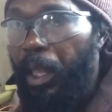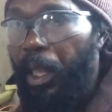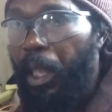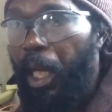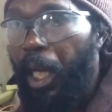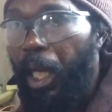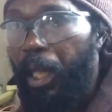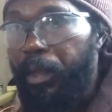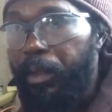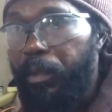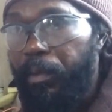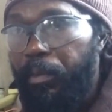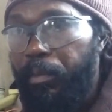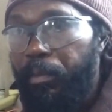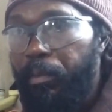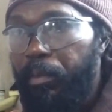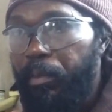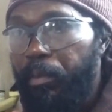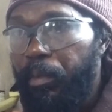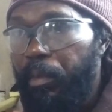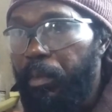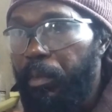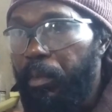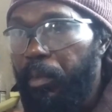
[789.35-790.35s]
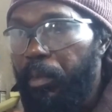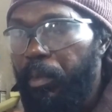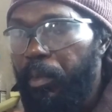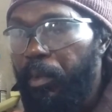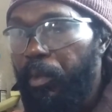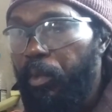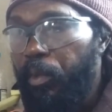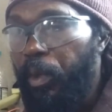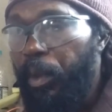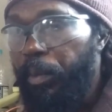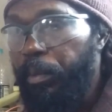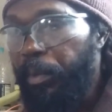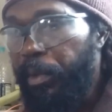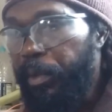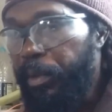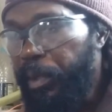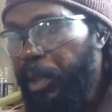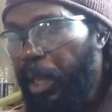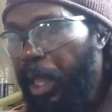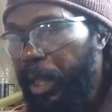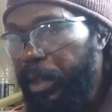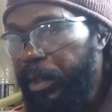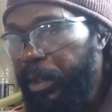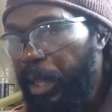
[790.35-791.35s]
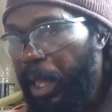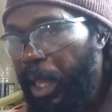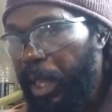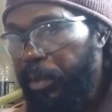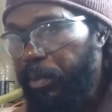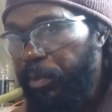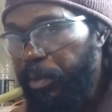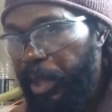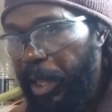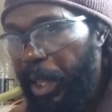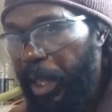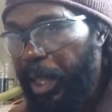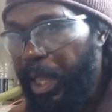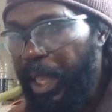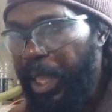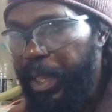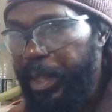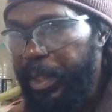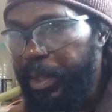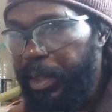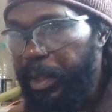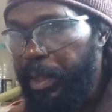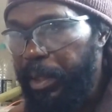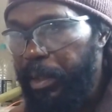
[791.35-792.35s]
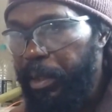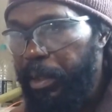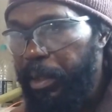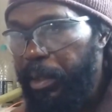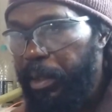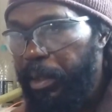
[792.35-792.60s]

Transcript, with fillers: and when we can start realize it,